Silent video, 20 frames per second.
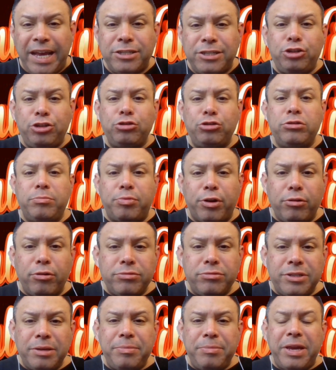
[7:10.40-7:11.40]
As June
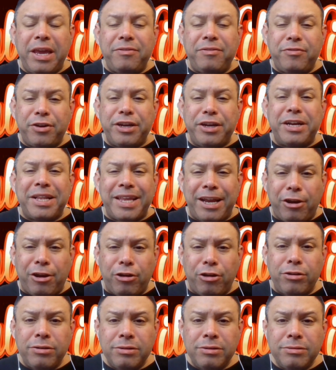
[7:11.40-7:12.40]
approached, it became very
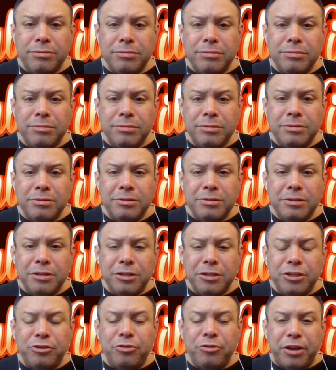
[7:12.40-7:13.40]
clear
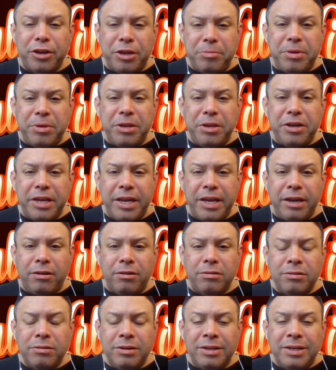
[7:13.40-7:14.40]
to our community
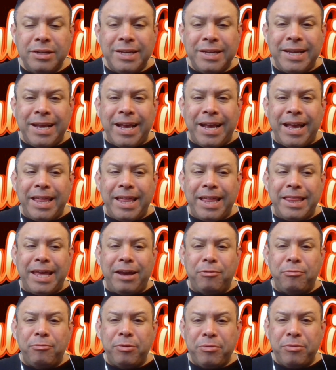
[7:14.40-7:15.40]
here
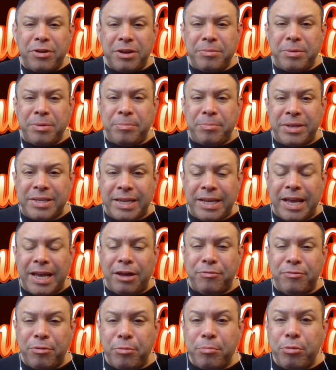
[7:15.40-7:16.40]
that we were going to be
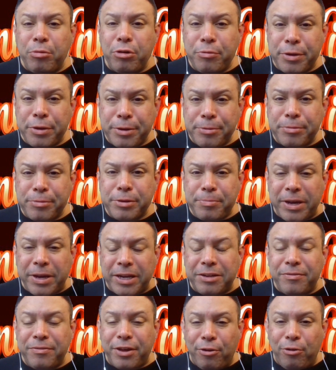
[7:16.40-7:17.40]
missing out from a Puerto Rican
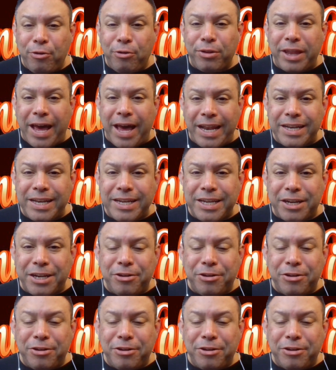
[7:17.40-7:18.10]
perspective on a whole lot.